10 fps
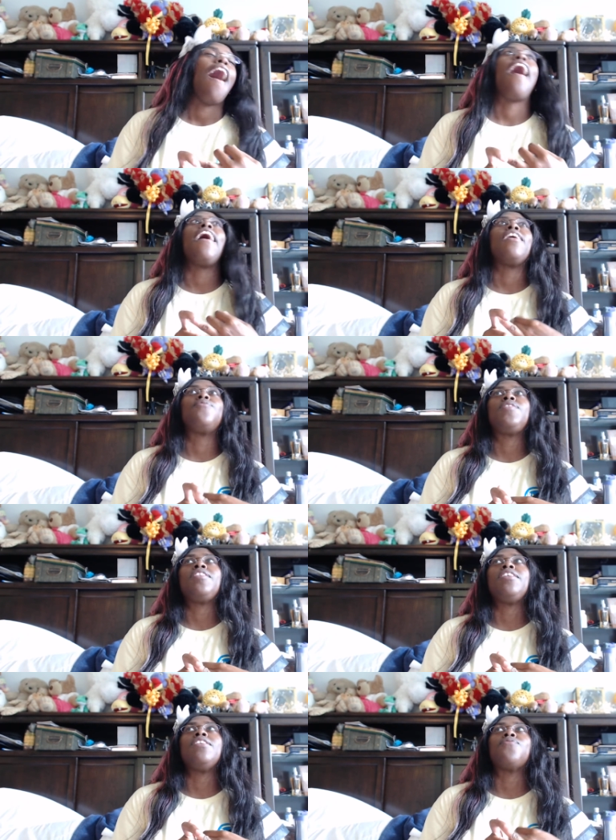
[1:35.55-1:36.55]
I have
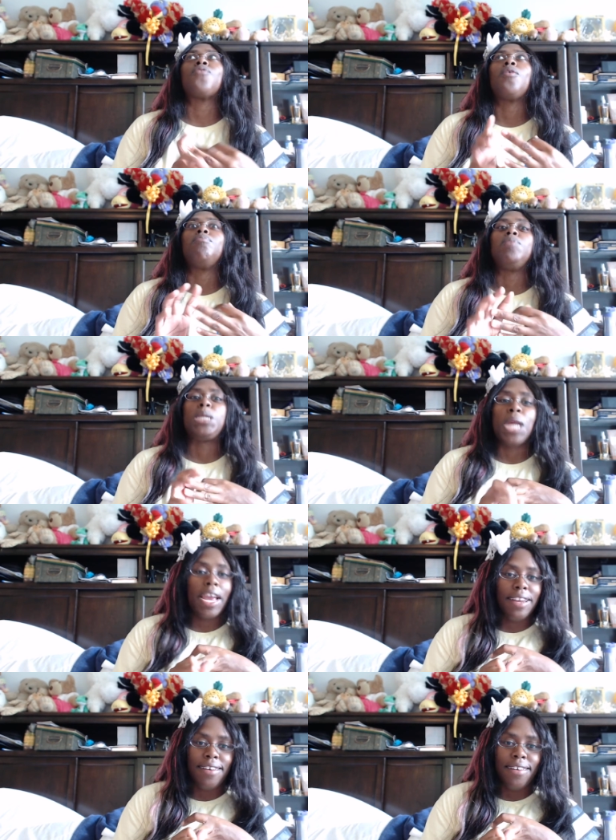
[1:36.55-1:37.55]
tea from
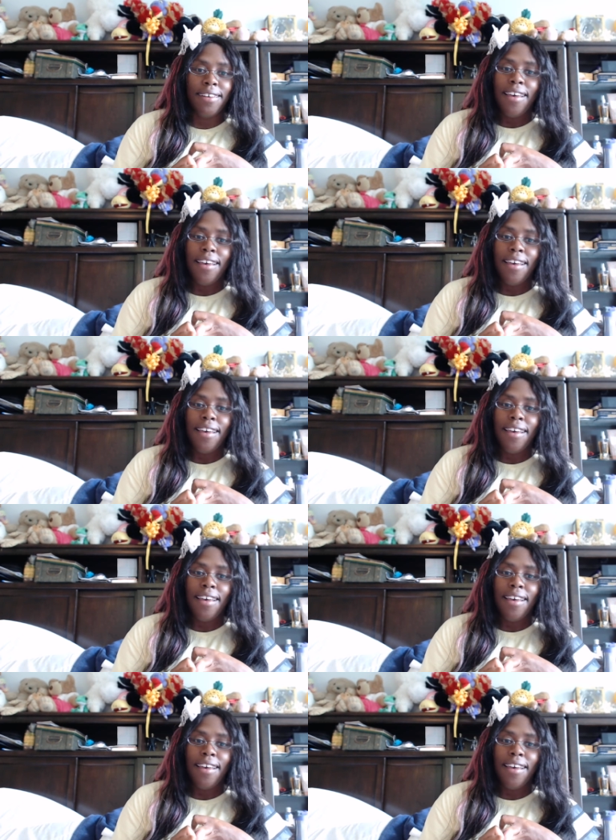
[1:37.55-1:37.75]
China.